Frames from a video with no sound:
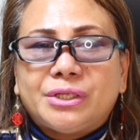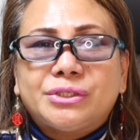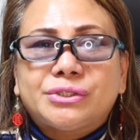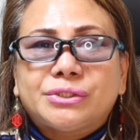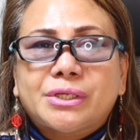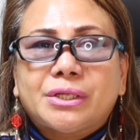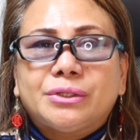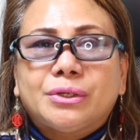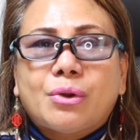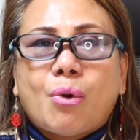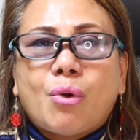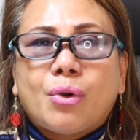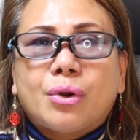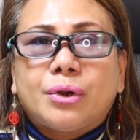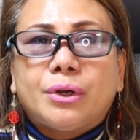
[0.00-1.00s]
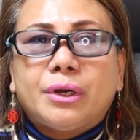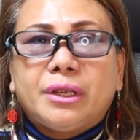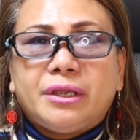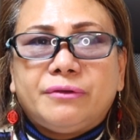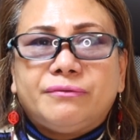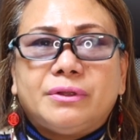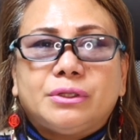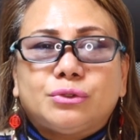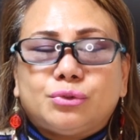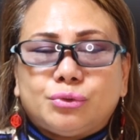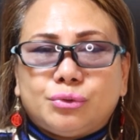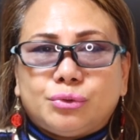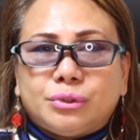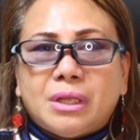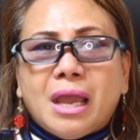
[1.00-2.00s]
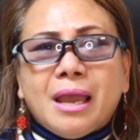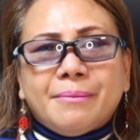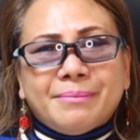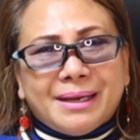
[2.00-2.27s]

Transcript: Instead, conquer evil to good.